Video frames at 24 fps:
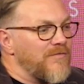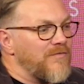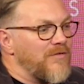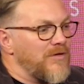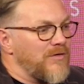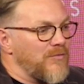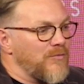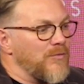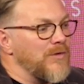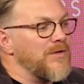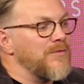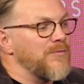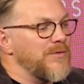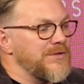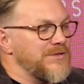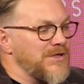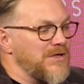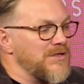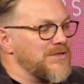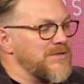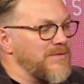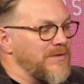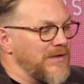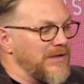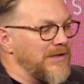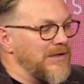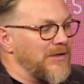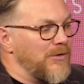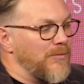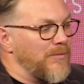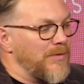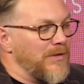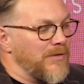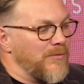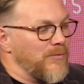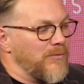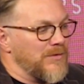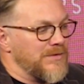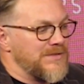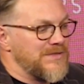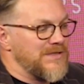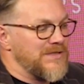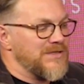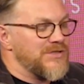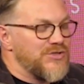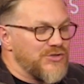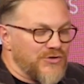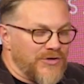of it we talked about a little bit was
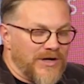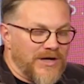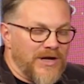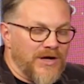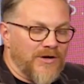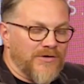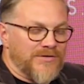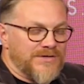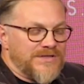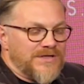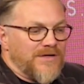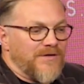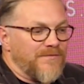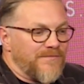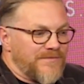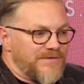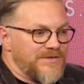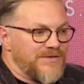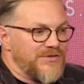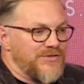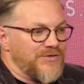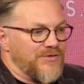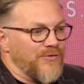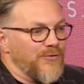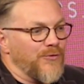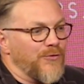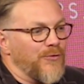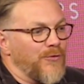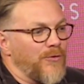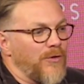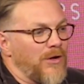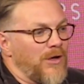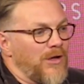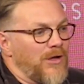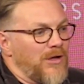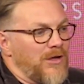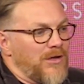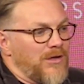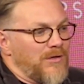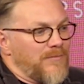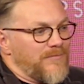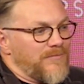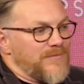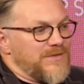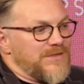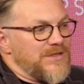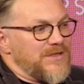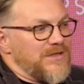constraining ourselves to
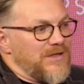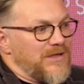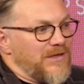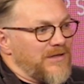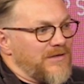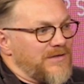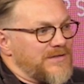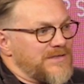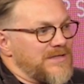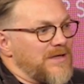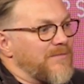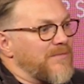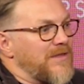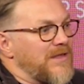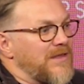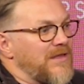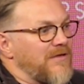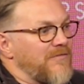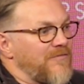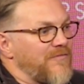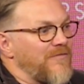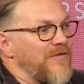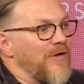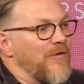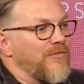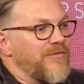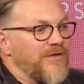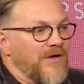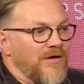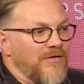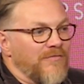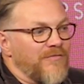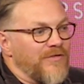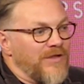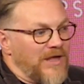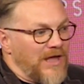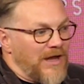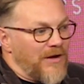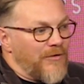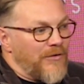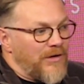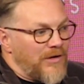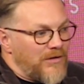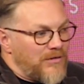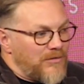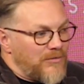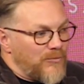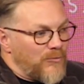something that felt of the
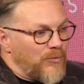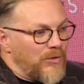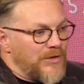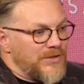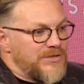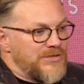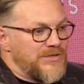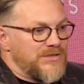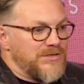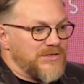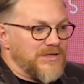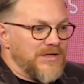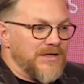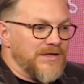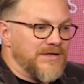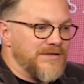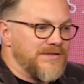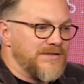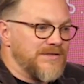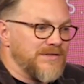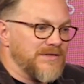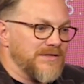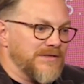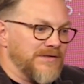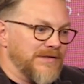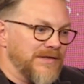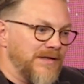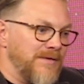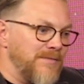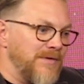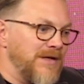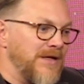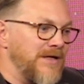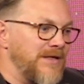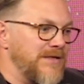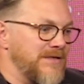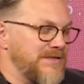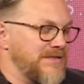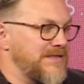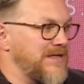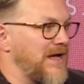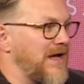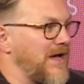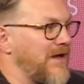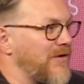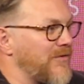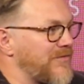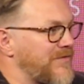era, which is limiting the
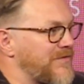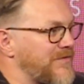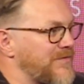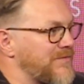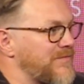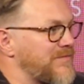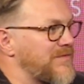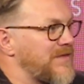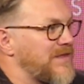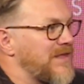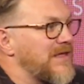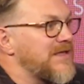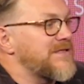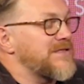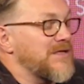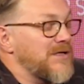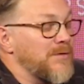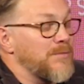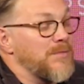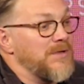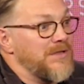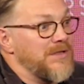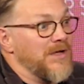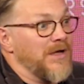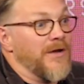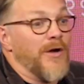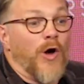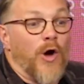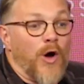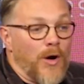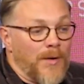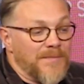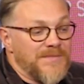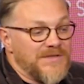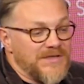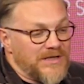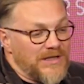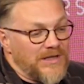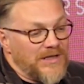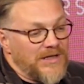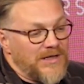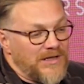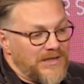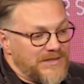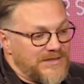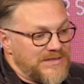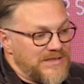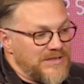style to things that could be done
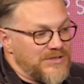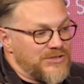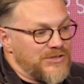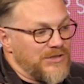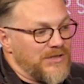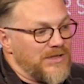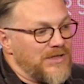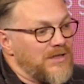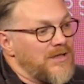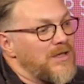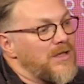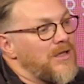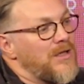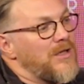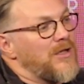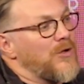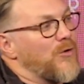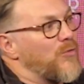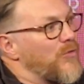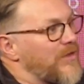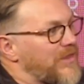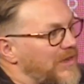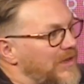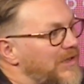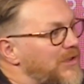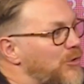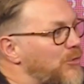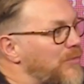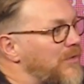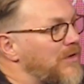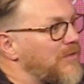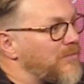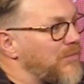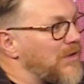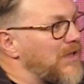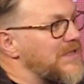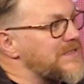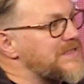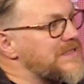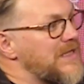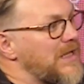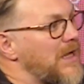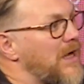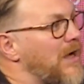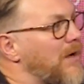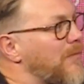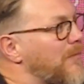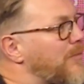optically, essentially, with a little bit of
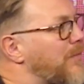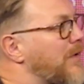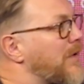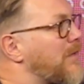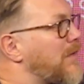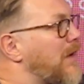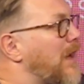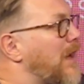plussing up. But